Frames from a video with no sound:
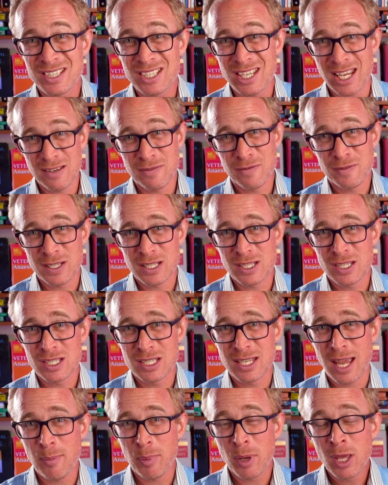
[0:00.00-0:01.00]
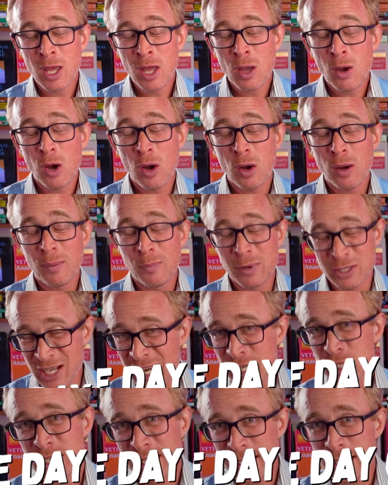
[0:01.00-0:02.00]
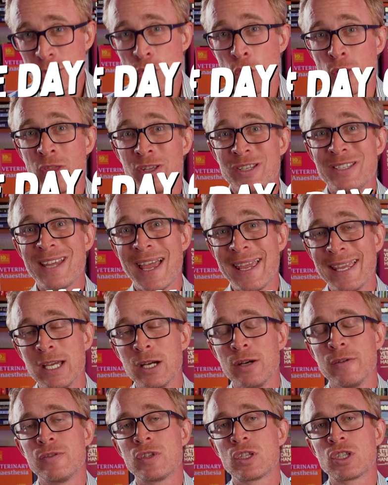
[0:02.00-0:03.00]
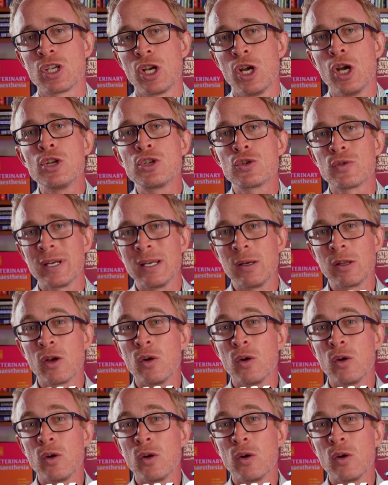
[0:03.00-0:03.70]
safety step, which actually is on the day of surgery,